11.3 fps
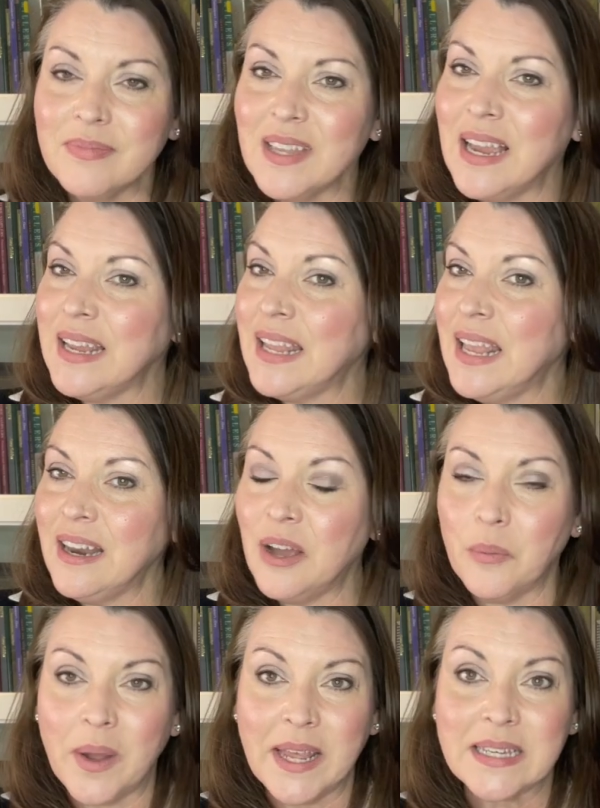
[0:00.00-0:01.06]
I
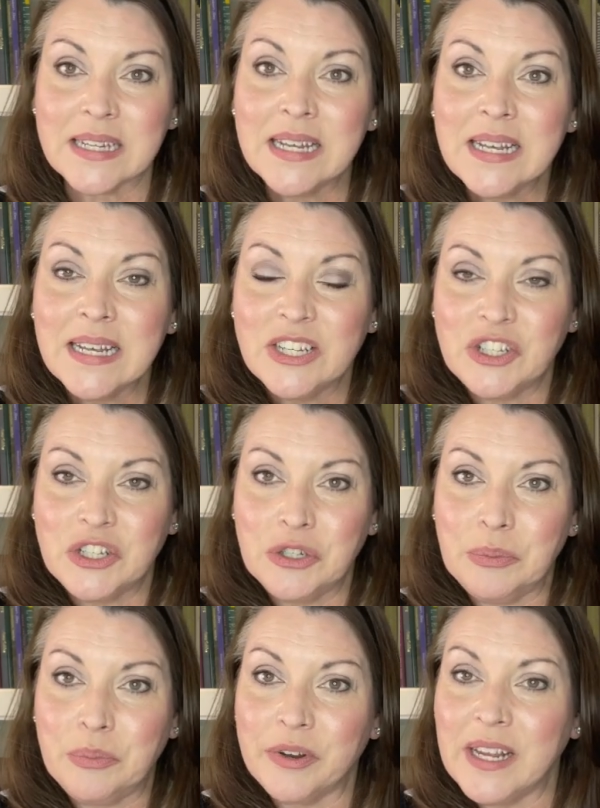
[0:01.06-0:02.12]
cannot wait to
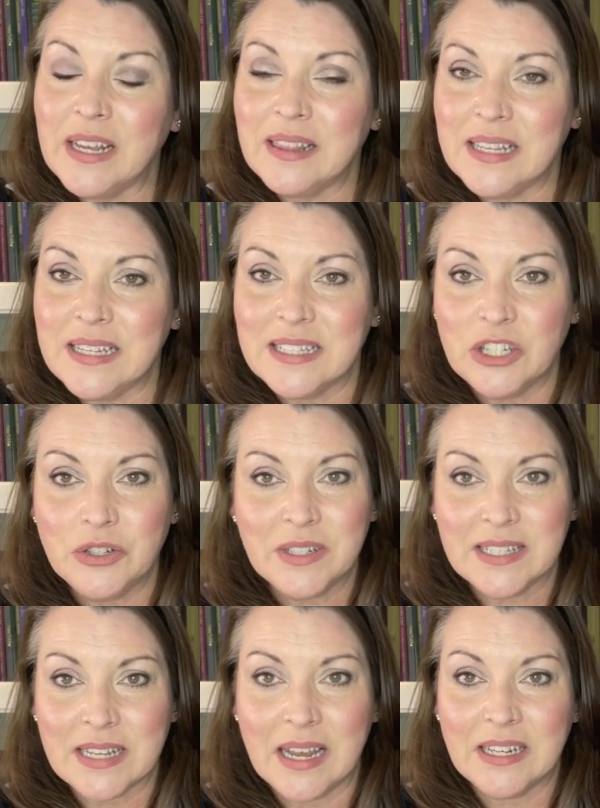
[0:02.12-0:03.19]
bring these new
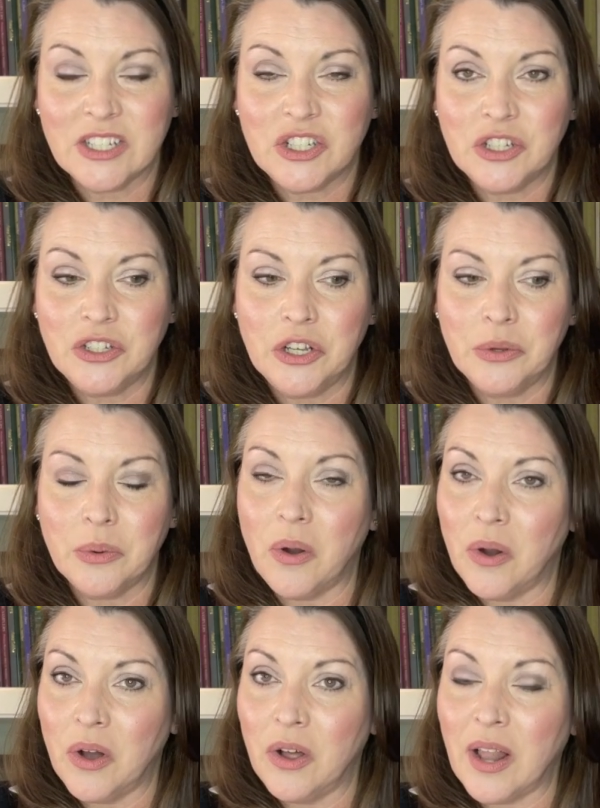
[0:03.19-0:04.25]
designs to you
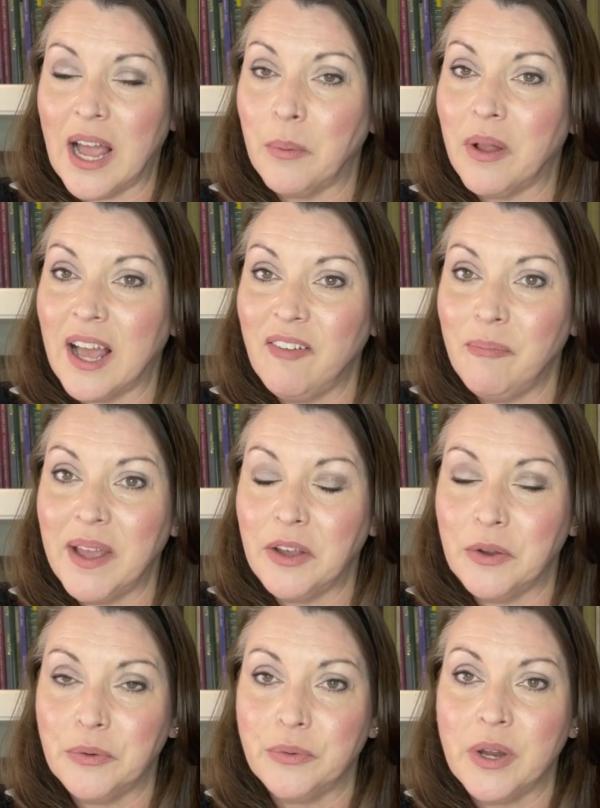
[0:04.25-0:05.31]
all. I will have my
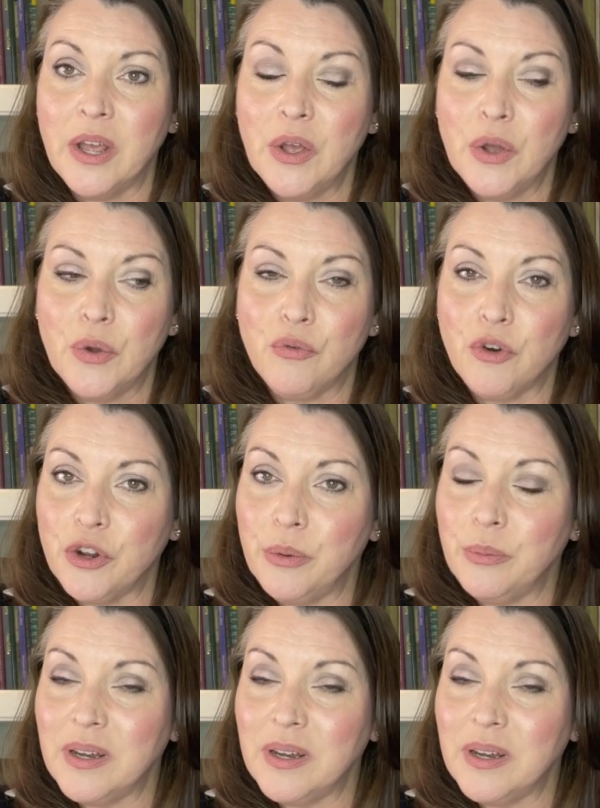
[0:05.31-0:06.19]
own room